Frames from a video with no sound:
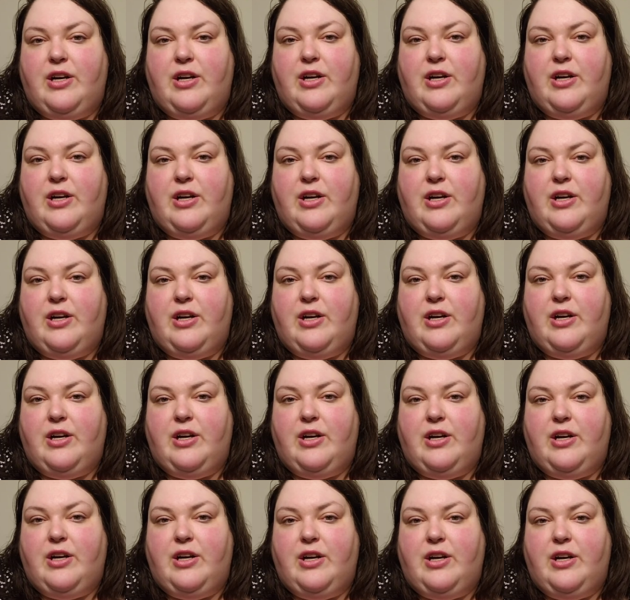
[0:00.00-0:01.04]
channels for the
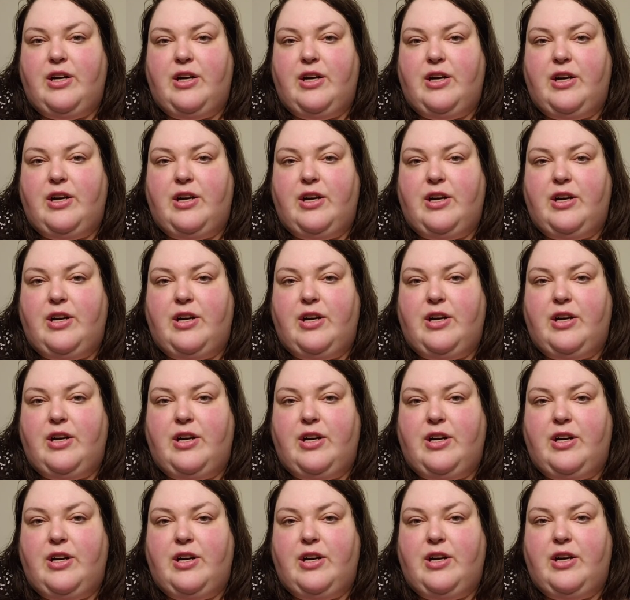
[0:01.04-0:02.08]
real fun, and get the
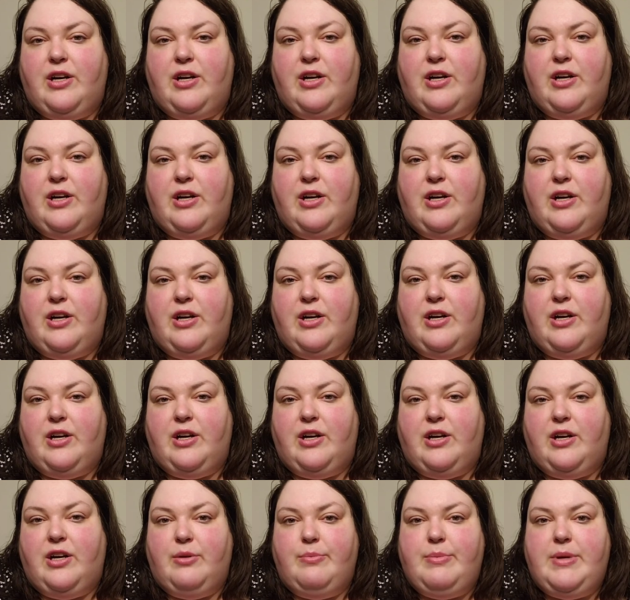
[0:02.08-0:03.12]
truth too
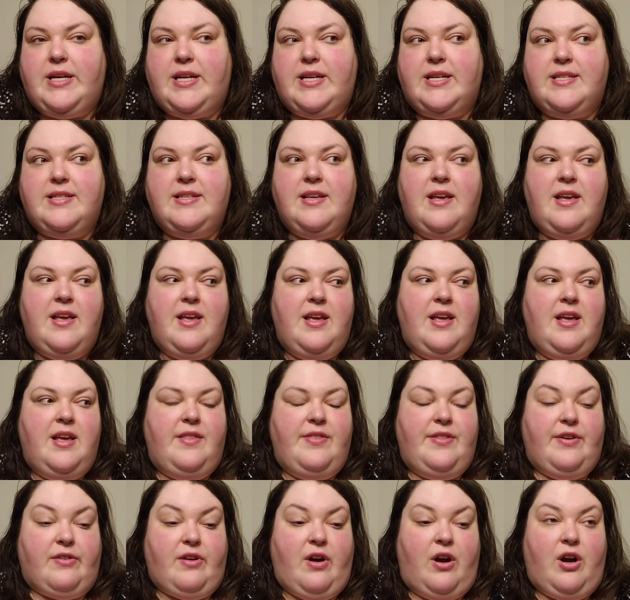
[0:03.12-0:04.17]
there because
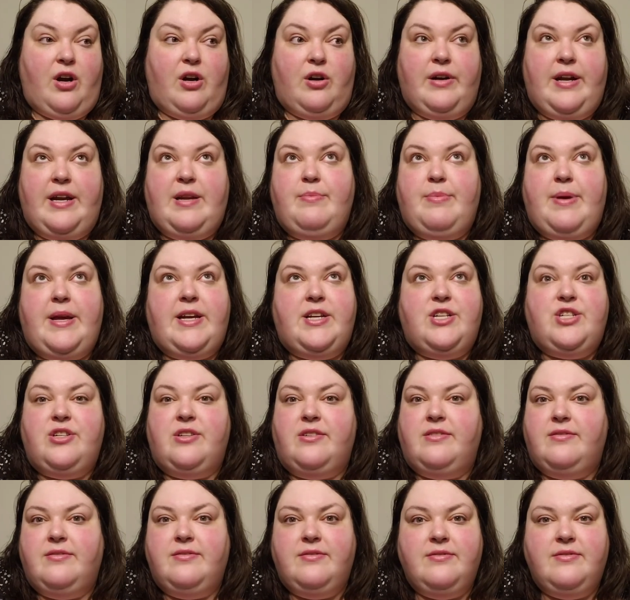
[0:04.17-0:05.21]
there are
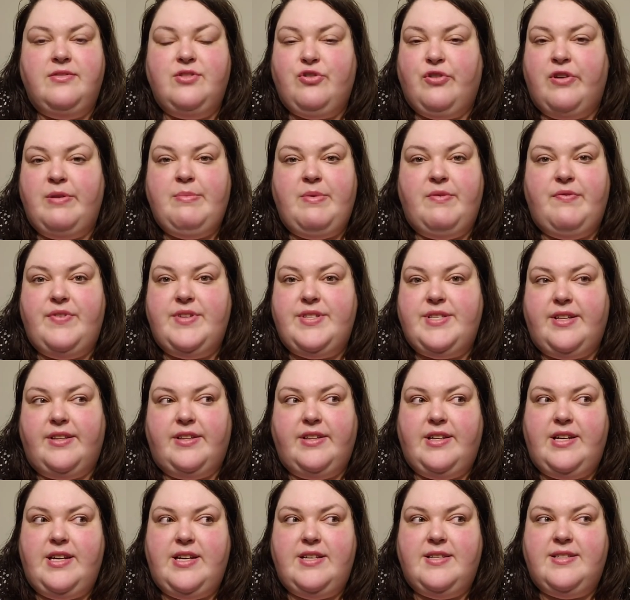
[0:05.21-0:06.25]
inpatient treatment
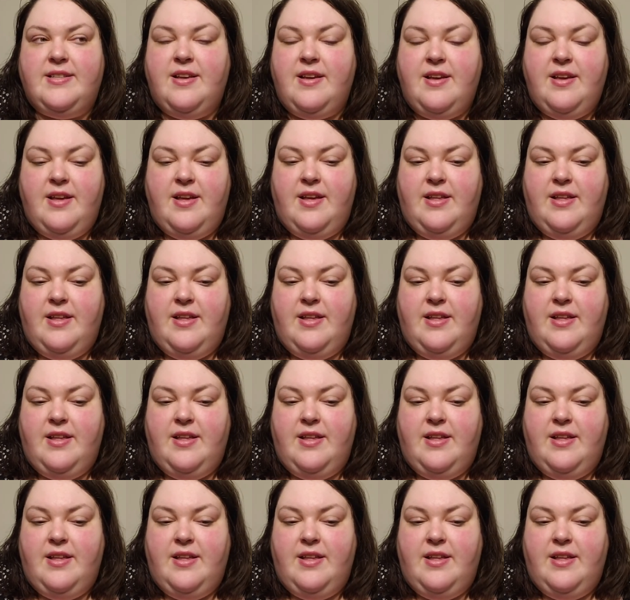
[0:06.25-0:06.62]
facilities.